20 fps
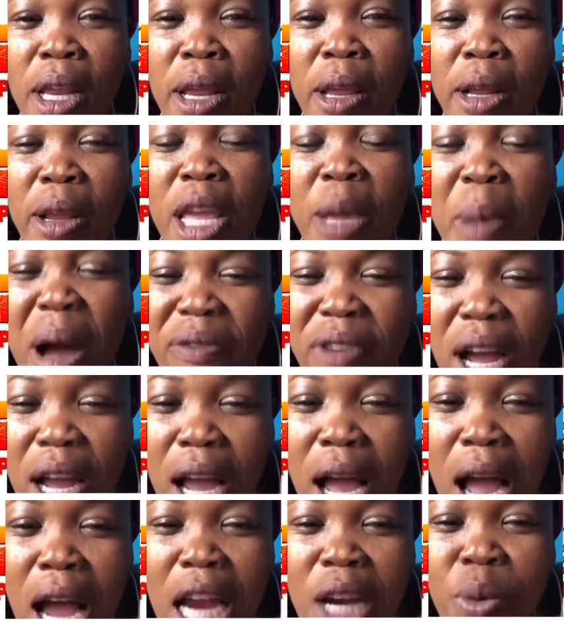Him have a
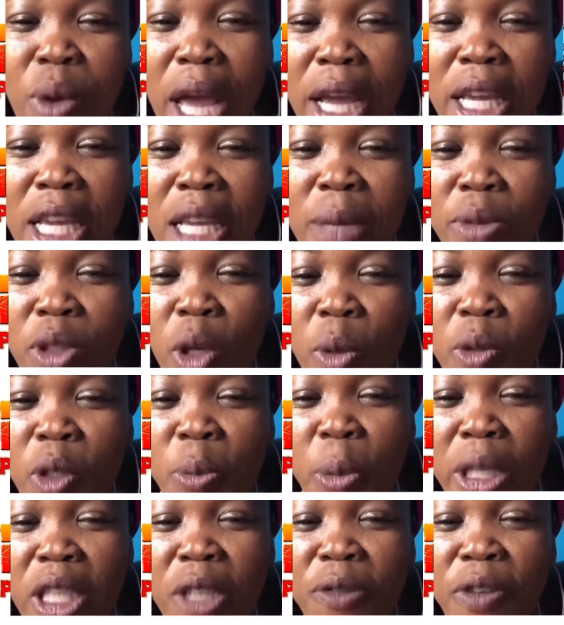God where I give him some
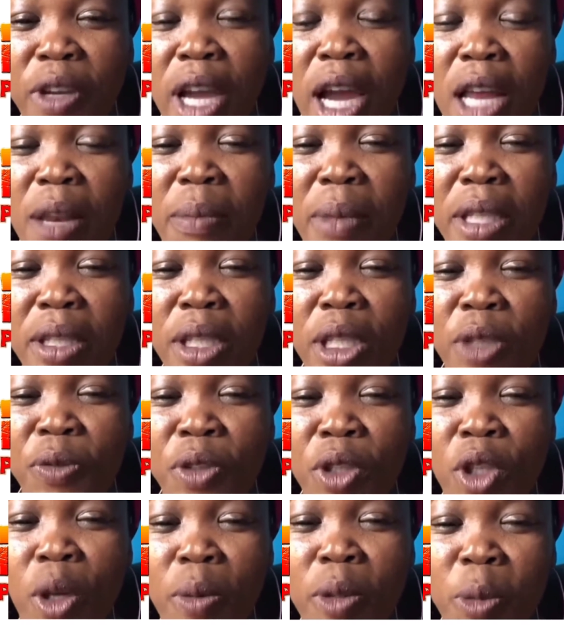specific message for
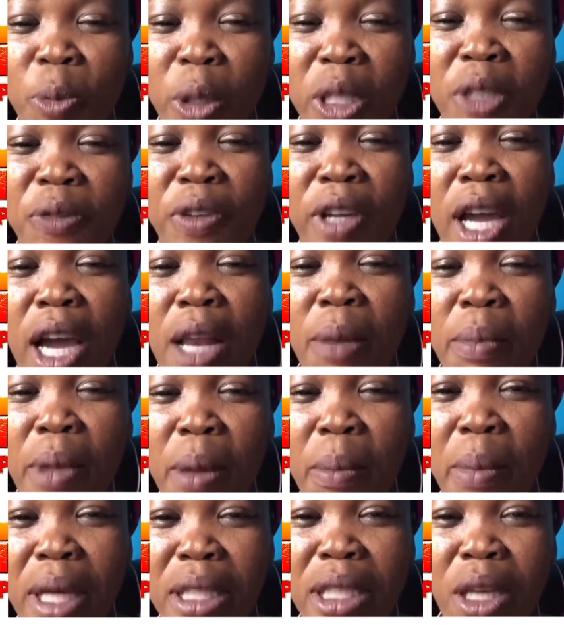some specific
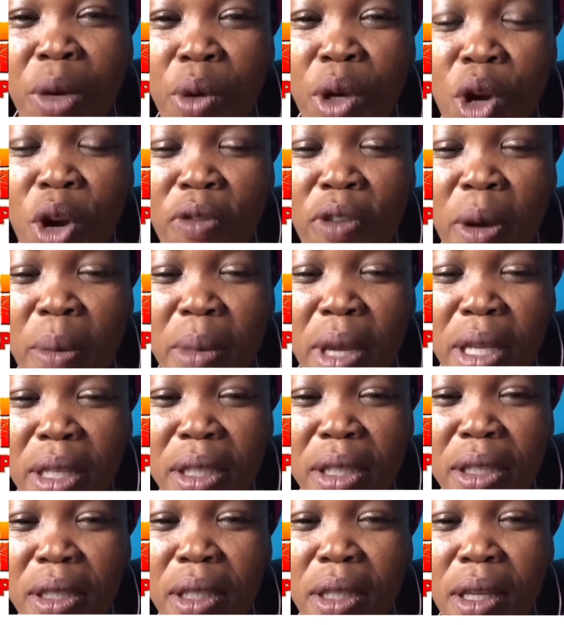members of our
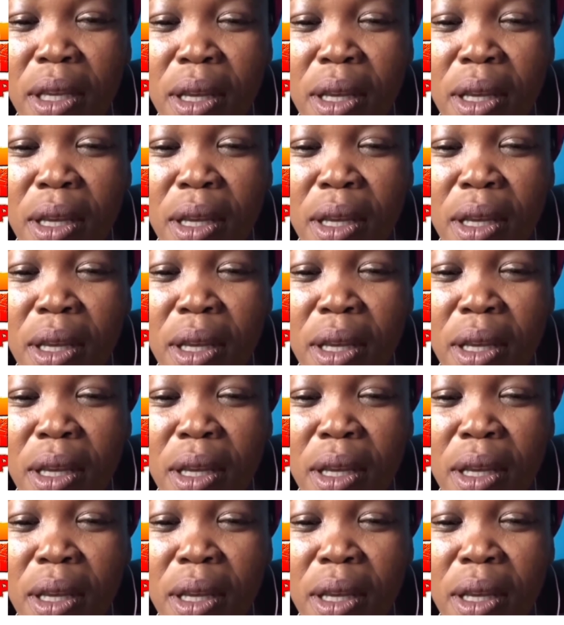governments.